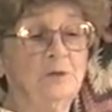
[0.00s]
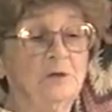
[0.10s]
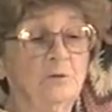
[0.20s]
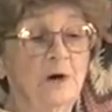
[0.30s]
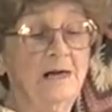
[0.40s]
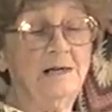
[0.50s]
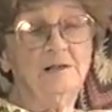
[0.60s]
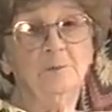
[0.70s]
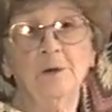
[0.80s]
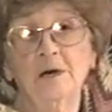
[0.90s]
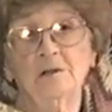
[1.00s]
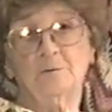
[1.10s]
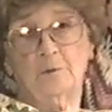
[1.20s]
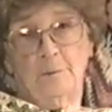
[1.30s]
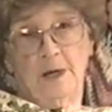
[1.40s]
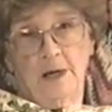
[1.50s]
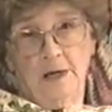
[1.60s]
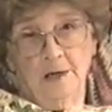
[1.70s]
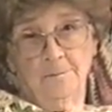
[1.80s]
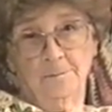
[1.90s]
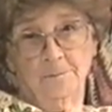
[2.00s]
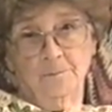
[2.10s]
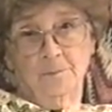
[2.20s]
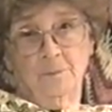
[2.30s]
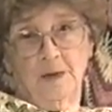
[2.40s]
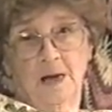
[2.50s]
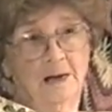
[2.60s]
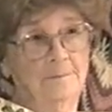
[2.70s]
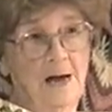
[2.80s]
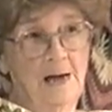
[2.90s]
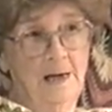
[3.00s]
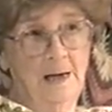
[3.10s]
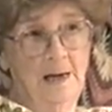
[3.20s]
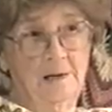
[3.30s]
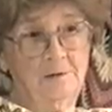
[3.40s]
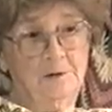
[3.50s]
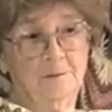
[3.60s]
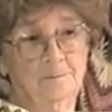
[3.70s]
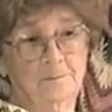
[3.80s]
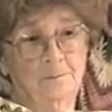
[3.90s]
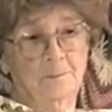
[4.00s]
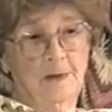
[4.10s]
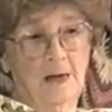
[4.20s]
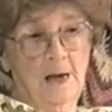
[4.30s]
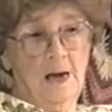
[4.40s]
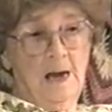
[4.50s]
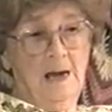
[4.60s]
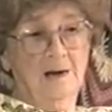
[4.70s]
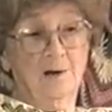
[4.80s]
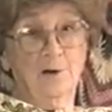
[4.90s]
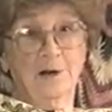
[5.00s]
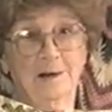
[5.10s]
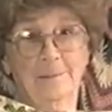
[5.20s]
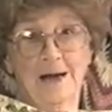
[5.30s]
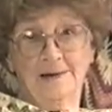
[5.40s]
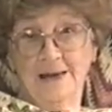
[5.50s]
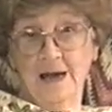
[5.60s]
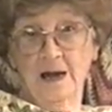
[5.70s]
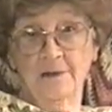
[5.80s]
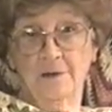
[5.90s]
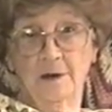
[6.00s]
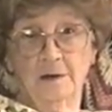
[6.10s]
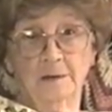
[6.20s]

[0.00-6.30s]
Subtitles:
was a great experience for me at my age, in learning about death